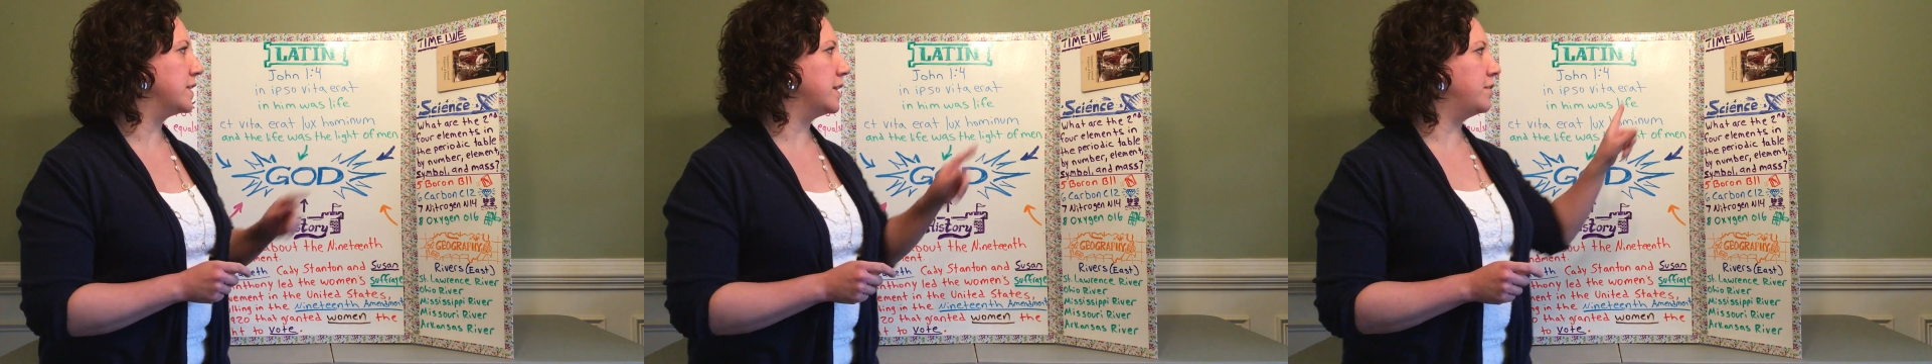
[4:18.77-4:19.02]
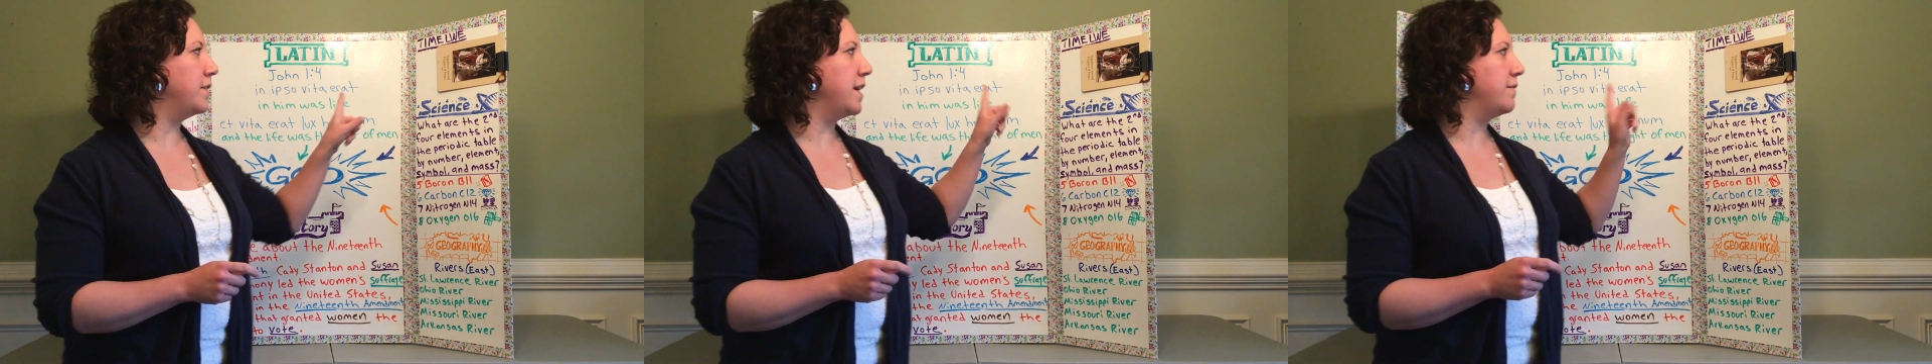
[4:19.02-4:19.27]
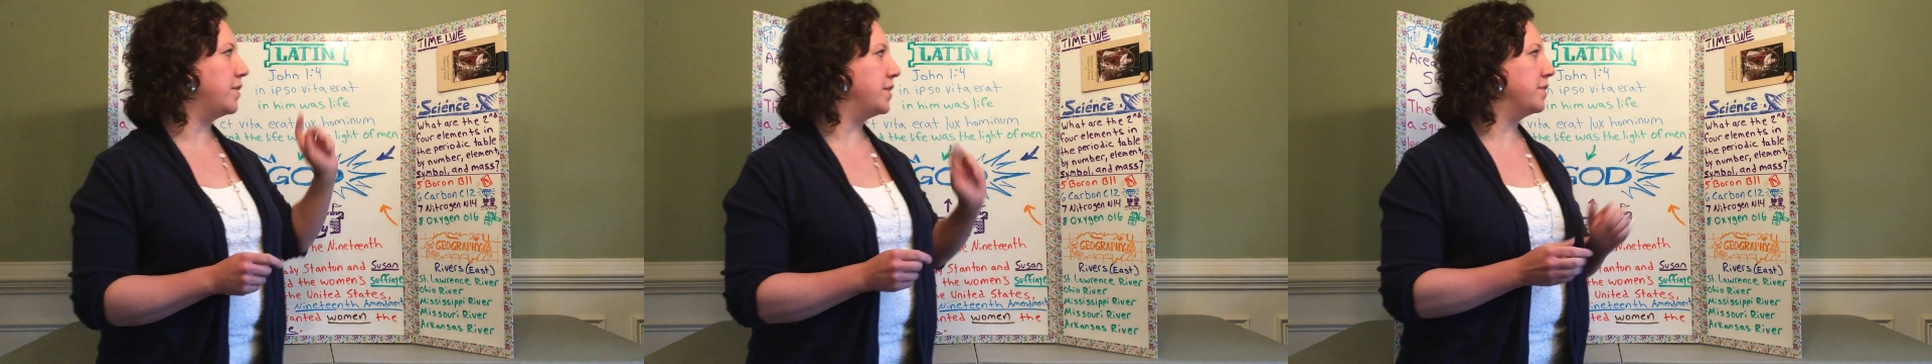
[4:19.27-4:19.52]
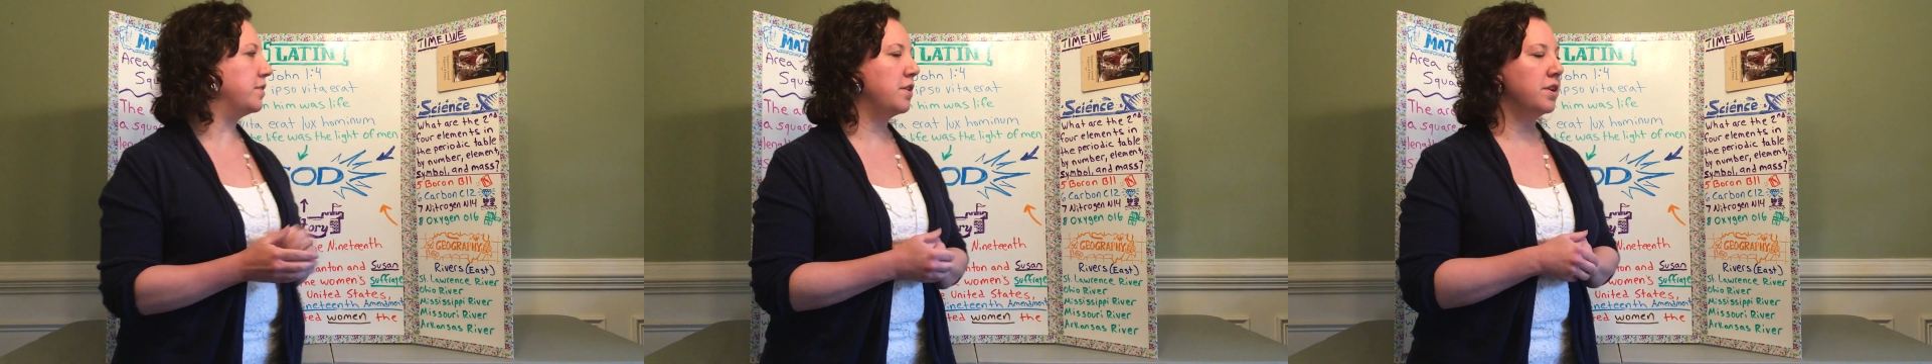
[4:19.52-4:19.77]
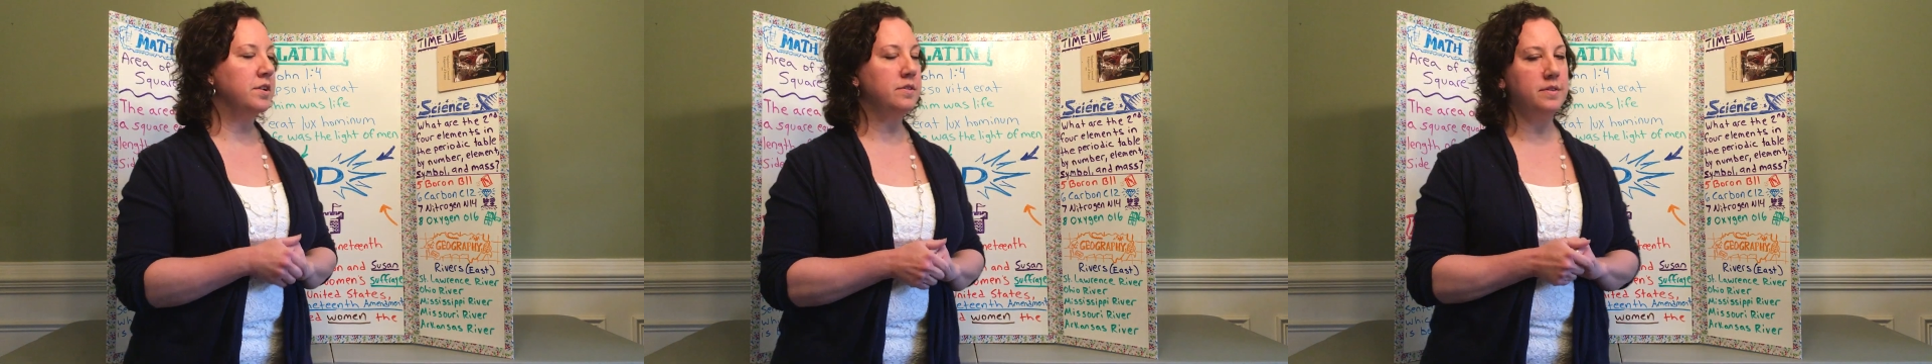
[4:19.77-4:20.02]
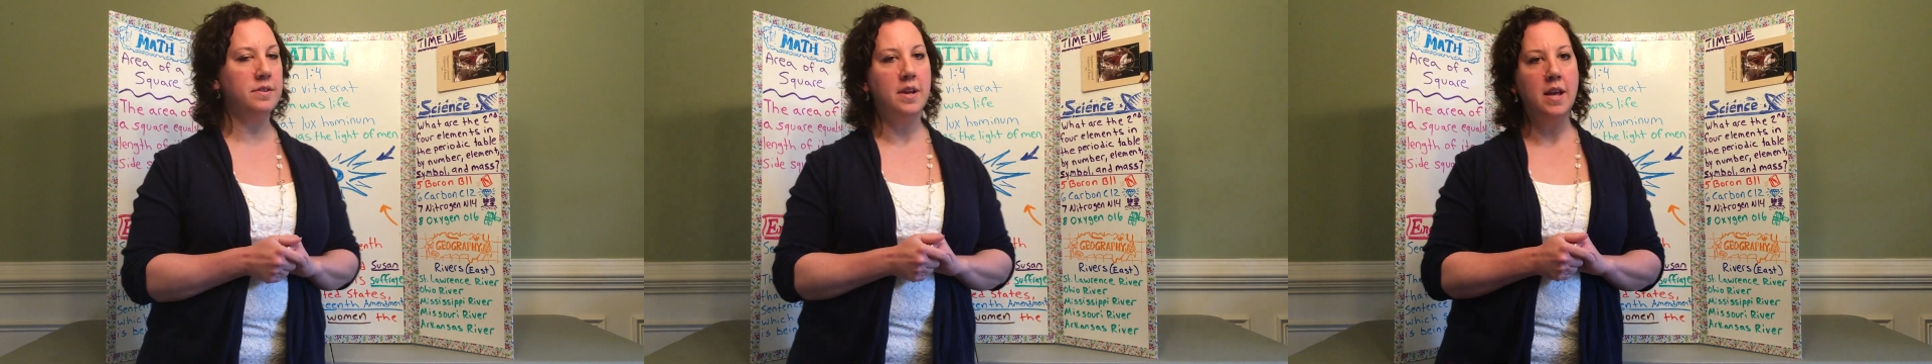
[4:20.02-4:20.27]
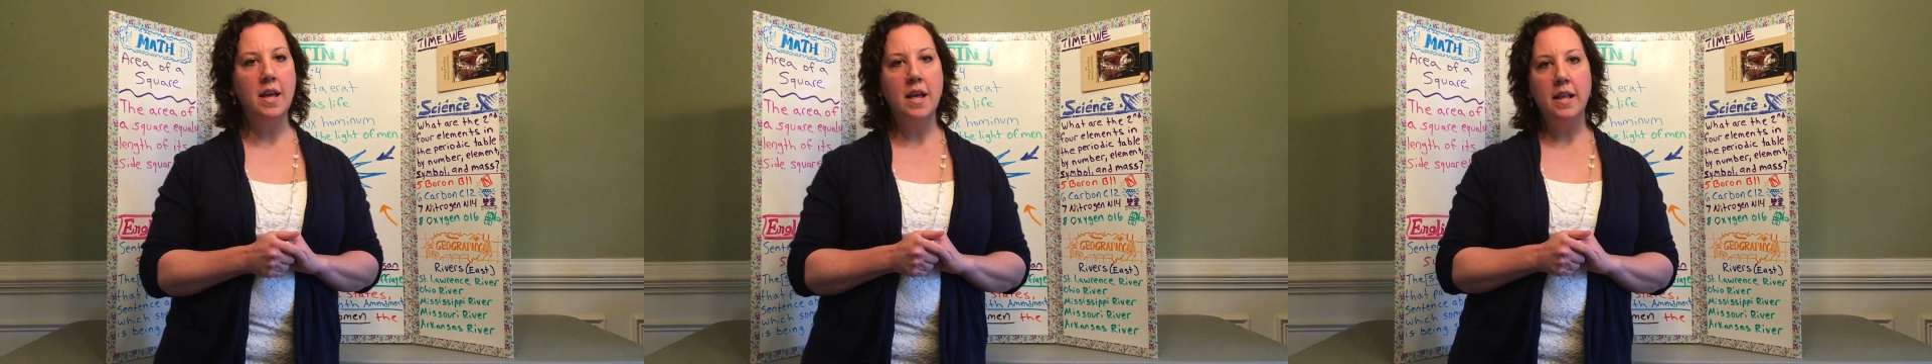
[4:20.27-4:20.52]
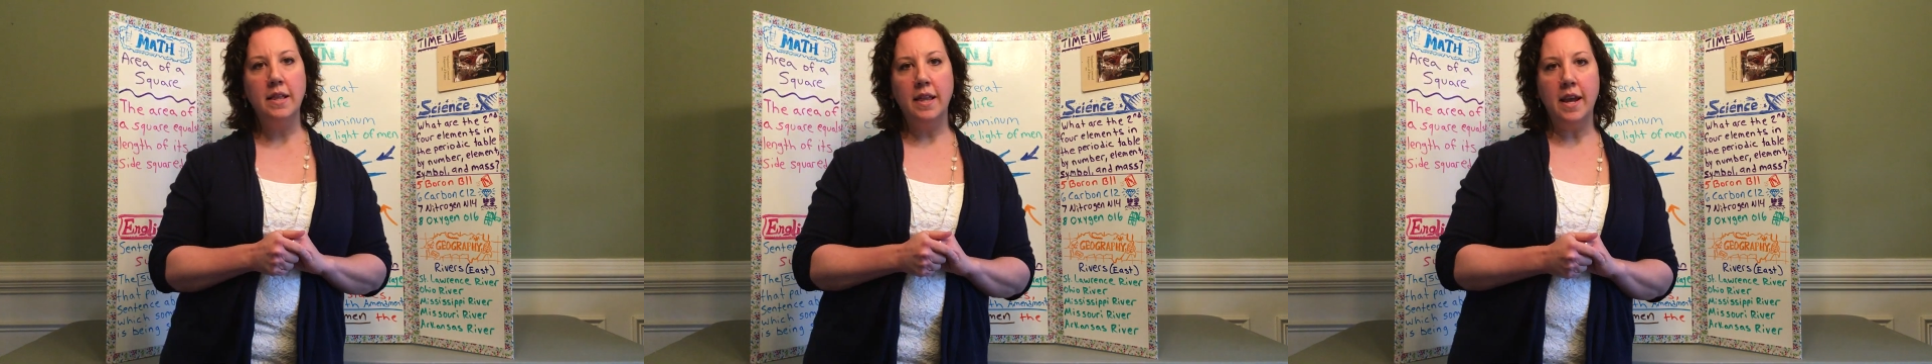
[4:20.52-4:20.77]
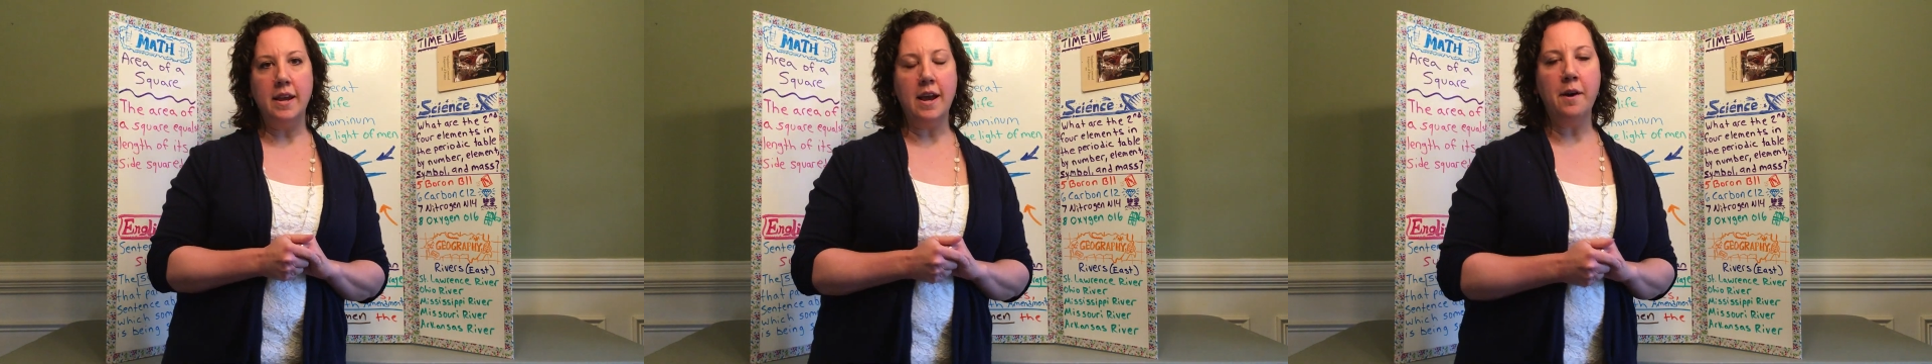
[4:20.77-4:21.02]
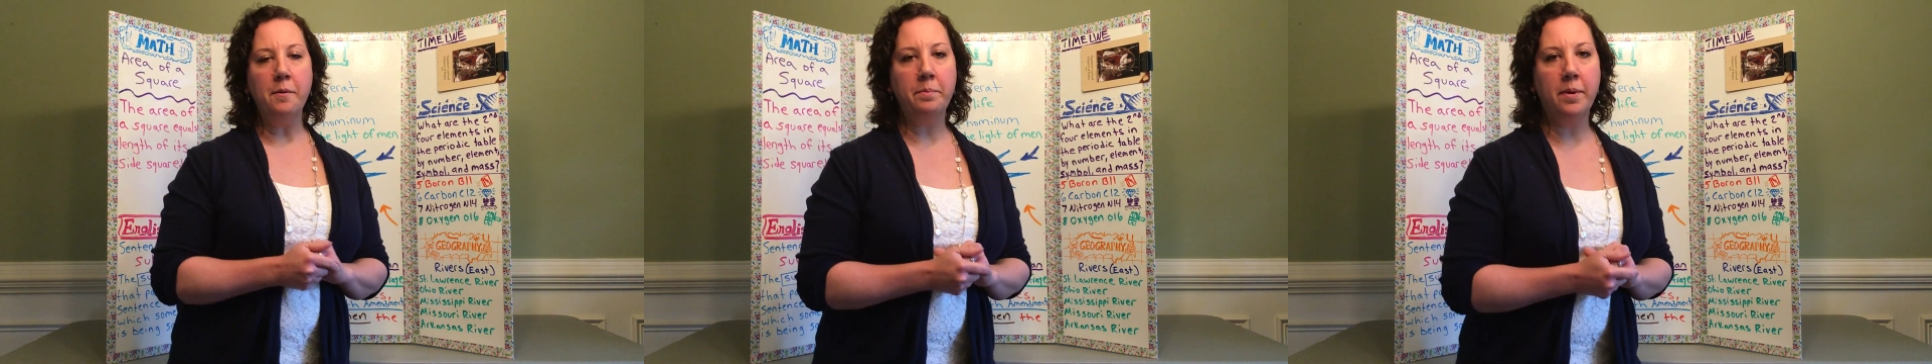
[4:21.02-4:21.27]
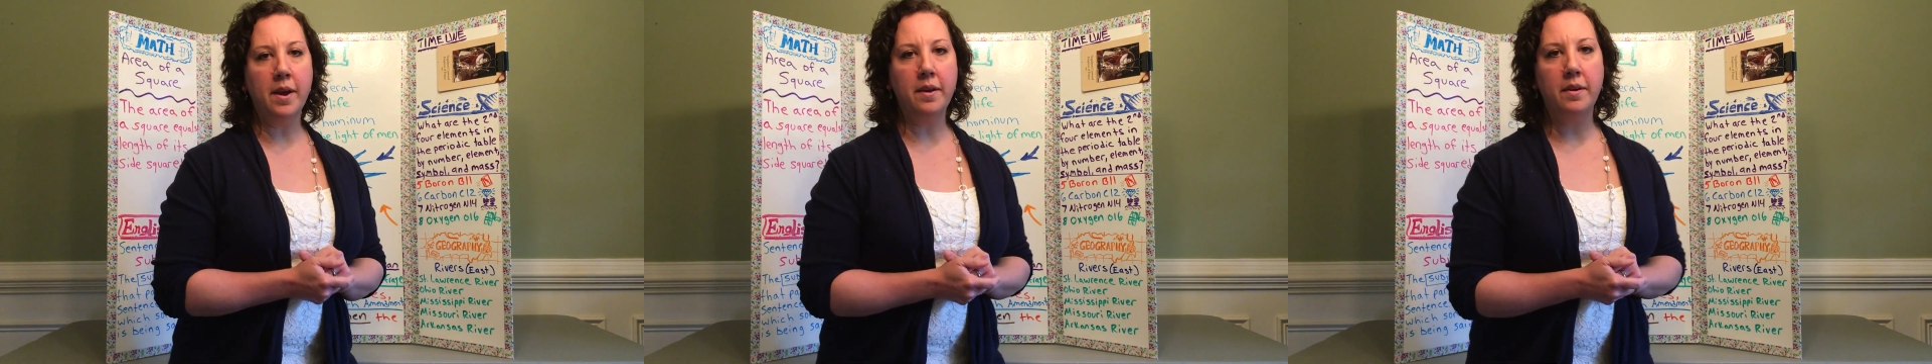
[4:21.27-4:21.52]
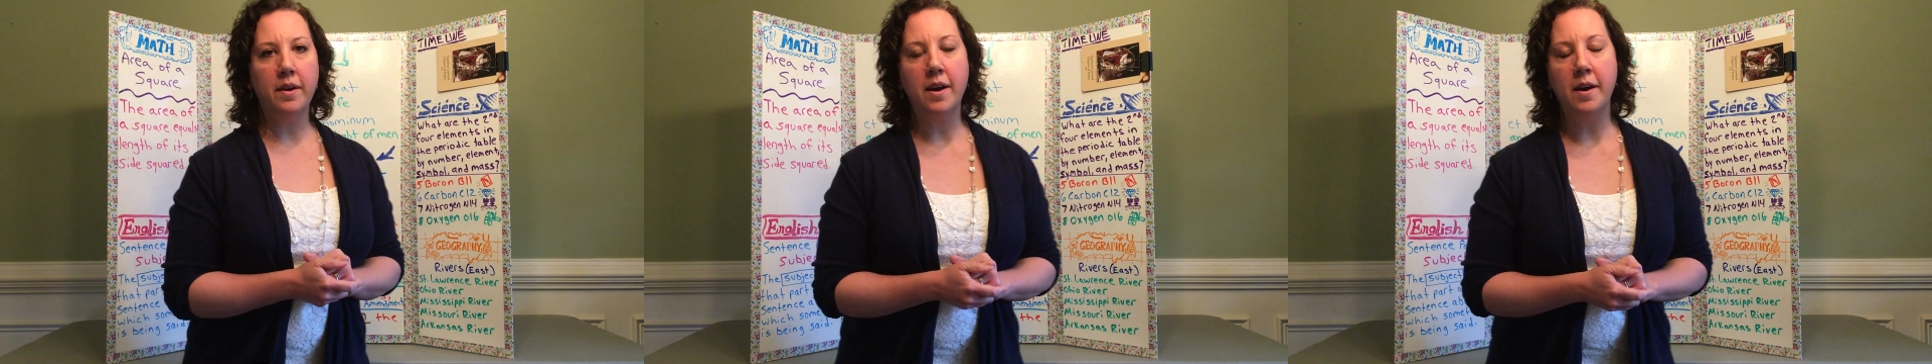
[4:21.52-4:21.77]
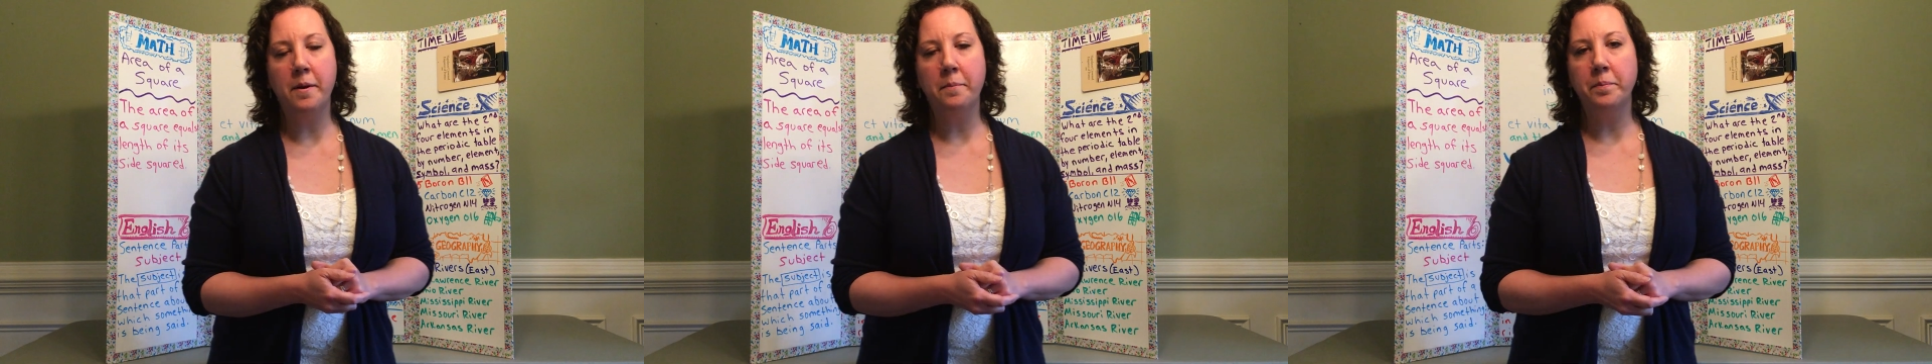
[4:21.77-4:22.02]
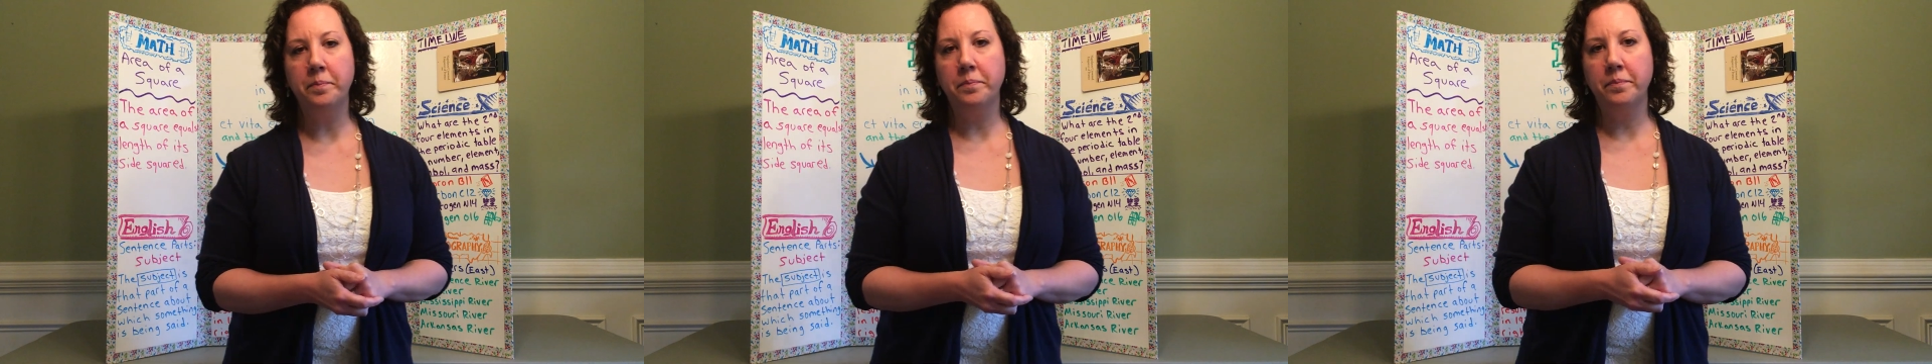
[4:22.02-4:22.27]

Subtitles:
I don't have all the cards laid out, but I'm